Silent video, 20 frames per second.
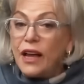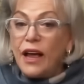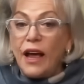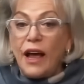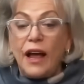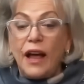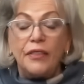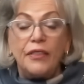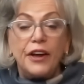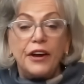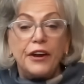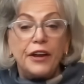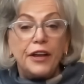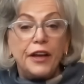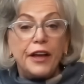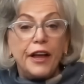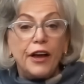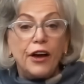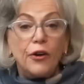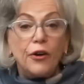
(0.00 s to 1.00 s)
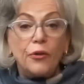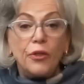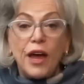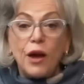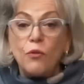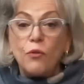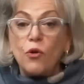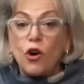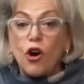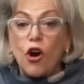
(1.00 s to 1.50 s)
And there you go.
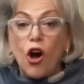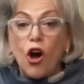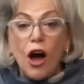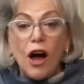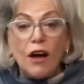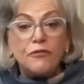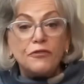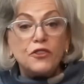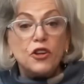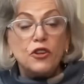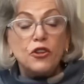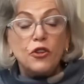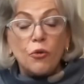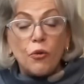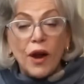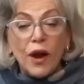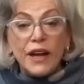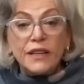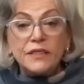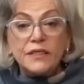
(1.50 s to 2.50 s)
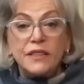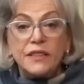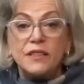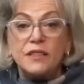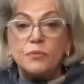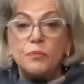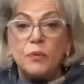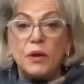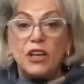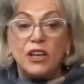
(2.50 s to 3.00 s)
Then we're off to the
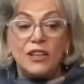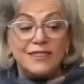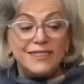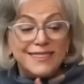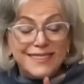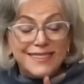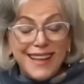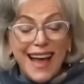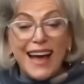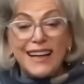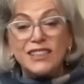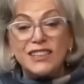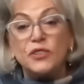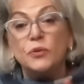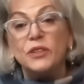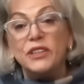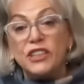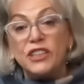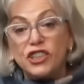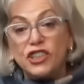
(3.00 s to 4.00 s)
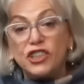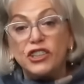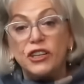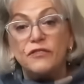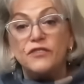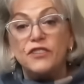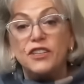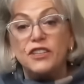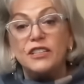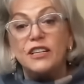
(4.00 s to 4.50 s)
races, because that's when it
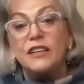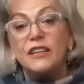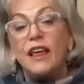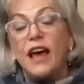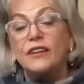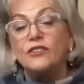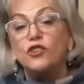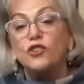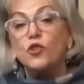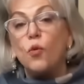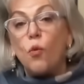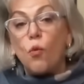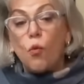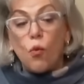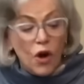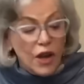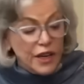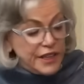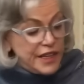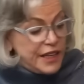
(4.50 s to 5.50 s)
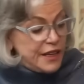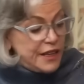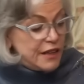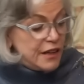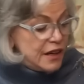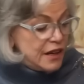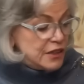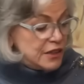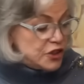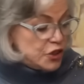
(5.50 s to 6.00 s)
shifted to that
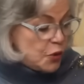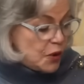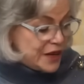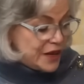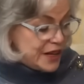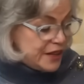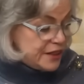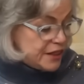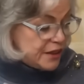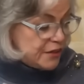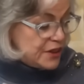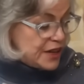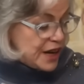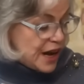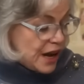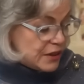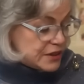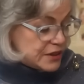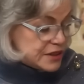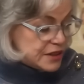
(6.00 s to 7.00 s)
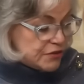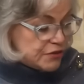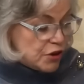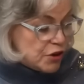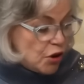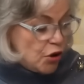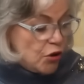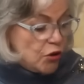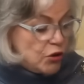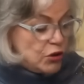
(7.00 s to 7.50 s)
20th of an ounce of
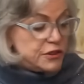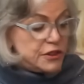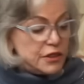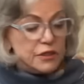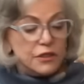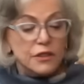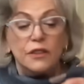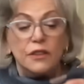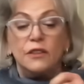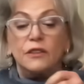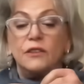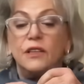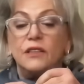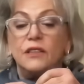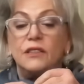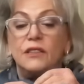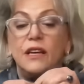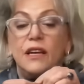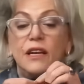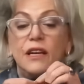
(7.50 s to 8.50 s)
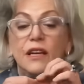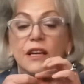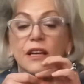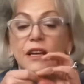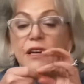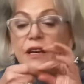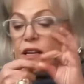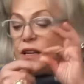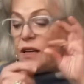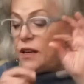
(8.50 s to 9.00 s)
gold, this
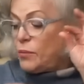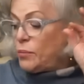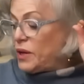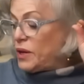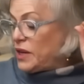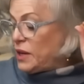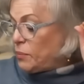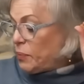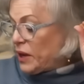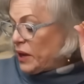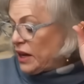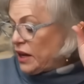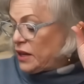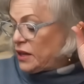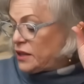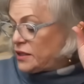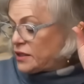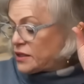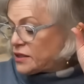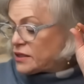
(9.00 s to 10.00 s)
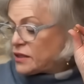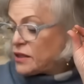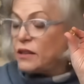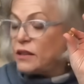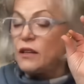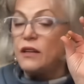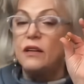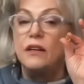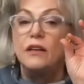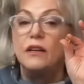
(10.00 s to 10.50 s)
itty bitty piece,
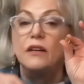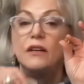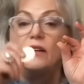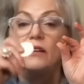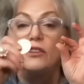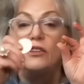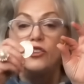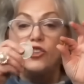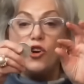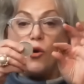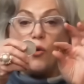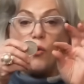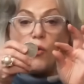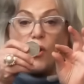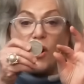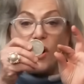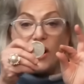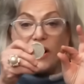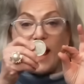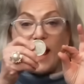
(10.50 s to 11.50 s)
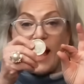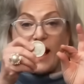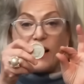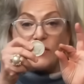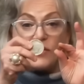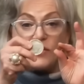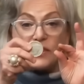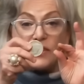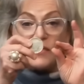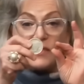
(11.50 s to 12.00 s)
to 1
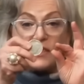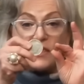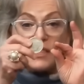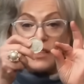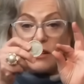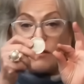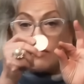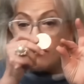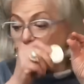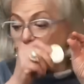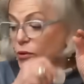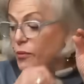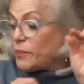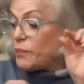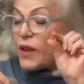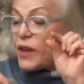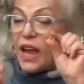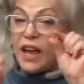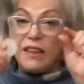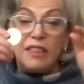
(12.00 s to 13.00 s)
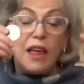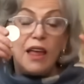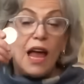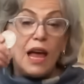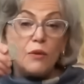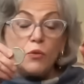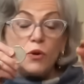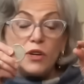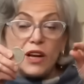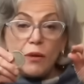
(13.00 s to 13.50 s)
ounce of silver.
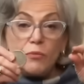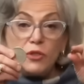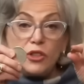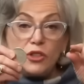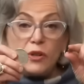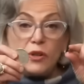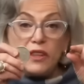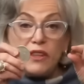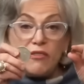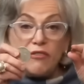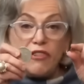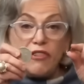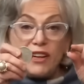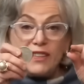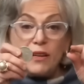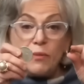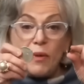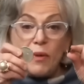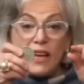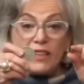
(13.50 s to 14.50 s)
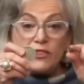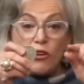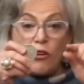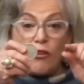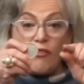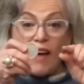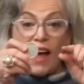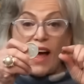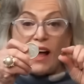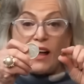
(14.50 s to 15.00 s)
And when I'm doing the fundamental
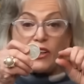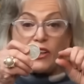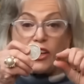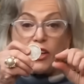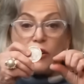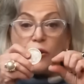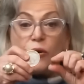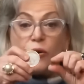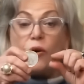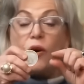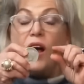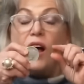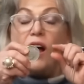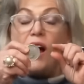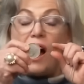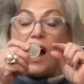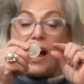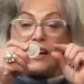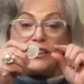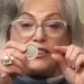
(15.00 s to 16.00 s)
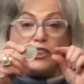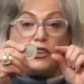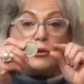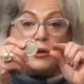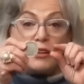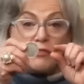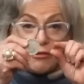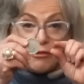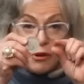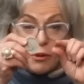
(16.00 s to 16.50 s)
value, I do
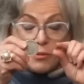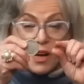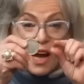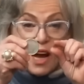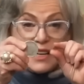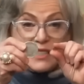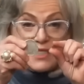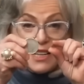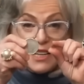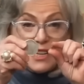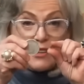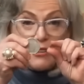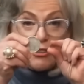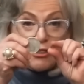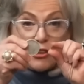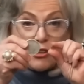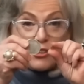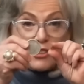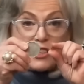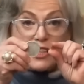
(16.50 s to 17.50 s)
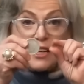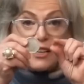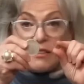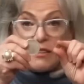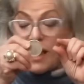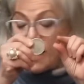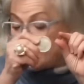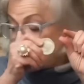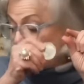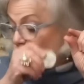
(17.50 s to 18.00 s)
it from 1913,
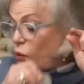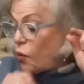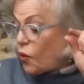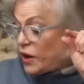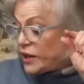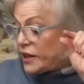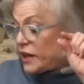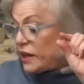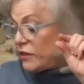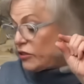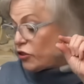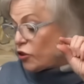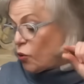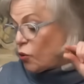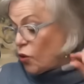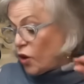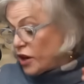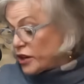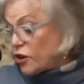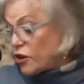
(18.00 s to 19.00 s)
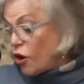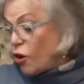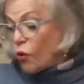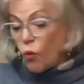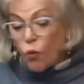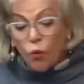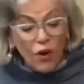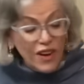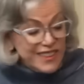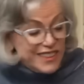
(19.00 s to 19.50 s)
that 20th to 1.
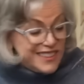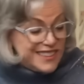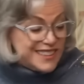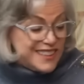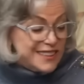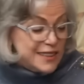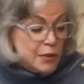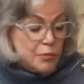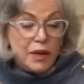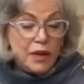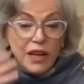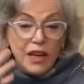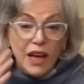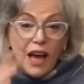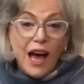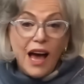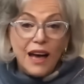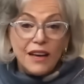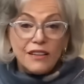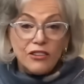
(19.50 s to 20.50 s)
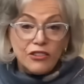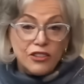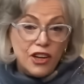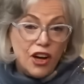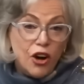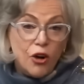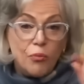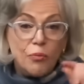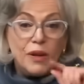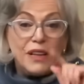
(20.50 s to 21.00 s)
What it's going to be, I don't
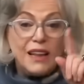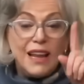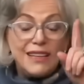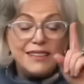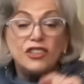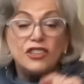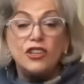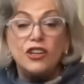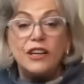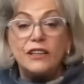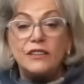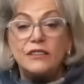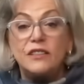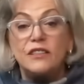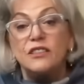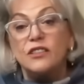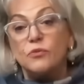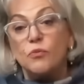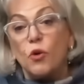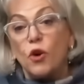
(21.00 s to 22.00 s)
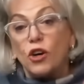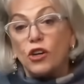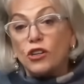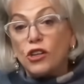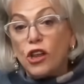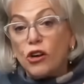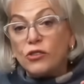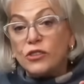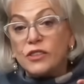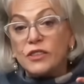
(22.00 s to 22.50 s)
know. But let's look at this more
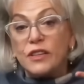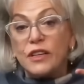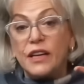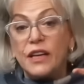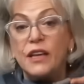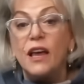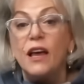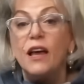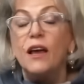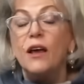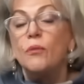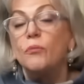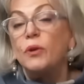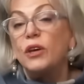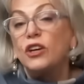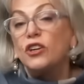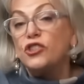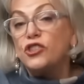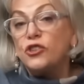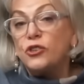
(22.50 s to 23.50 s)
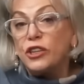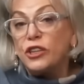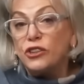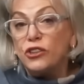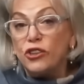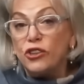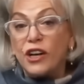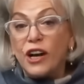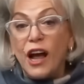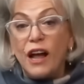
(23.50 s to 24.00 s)
closely, because you can
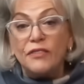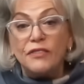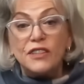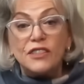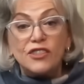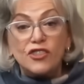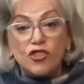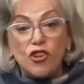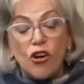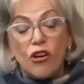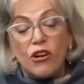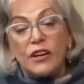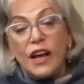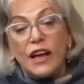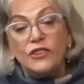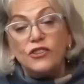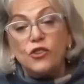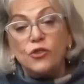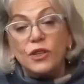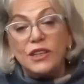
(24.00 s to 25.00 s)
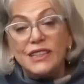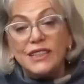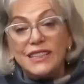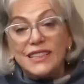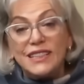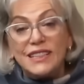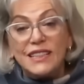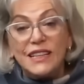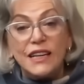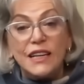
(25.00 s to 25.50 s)
look on this chart and you can
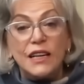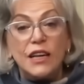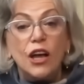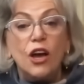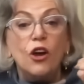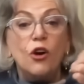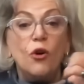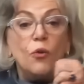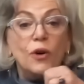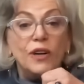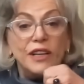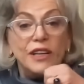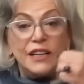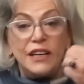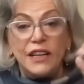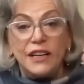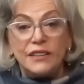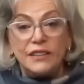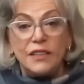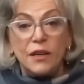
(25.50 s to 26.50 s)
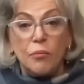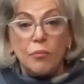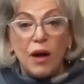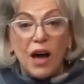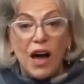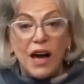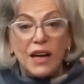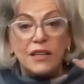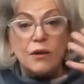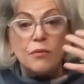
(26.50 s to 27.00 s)
see when it hits a
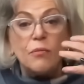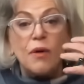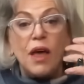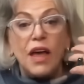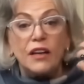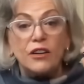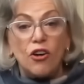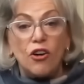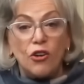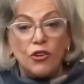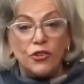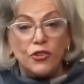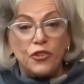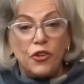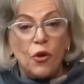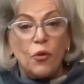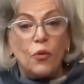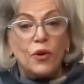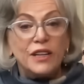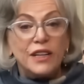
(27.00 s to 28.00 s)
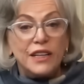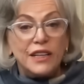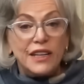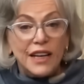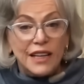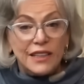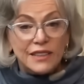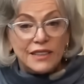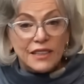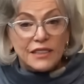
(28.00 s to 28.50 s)
bottom and also when it
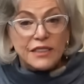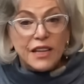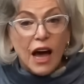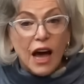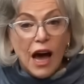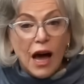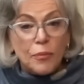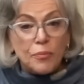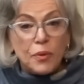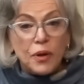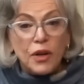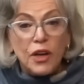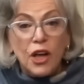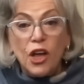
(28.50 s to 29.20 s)
hits a top.